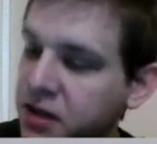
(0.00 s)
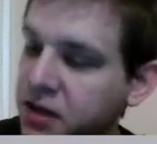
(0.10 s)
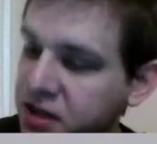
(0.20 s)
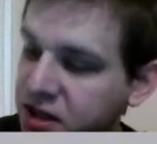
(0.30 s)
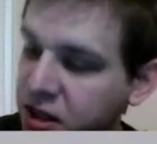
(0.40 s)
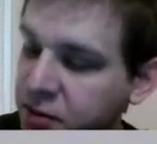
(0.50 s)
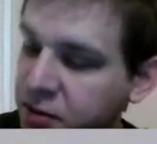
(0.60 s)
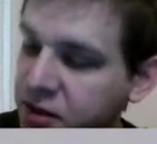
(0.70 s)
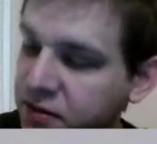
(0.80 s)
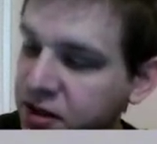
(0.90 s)
is the
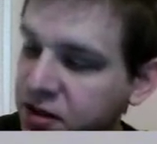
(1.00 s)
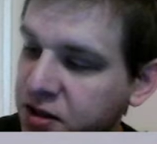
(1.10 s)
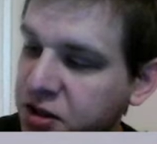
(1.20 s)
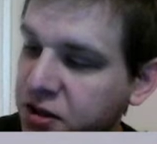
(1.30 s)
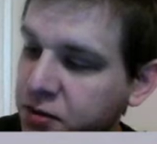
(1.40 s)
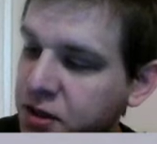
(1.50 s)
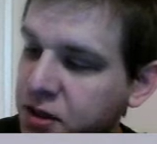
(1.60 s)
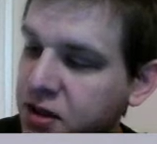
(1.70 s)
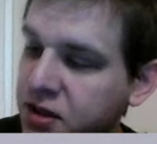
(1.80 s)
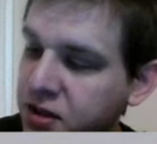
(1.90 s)
elements of G3.
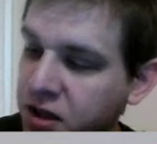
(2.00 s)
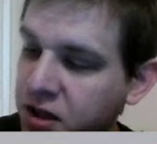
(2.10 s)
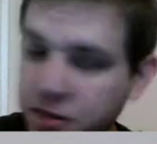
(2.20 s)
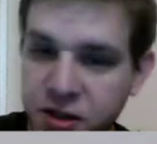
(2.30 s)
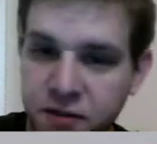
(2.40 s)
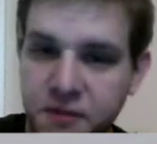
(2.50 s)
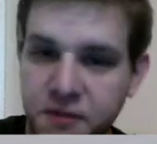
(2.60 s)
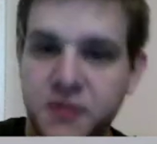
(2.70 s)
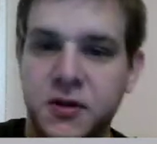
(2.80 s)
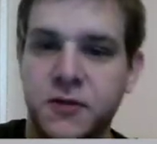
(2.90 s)
These are the elements of
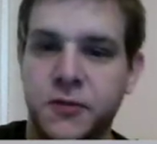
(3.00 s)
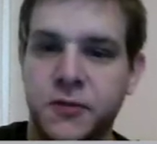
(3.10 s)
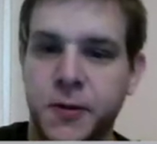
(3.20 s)
G4.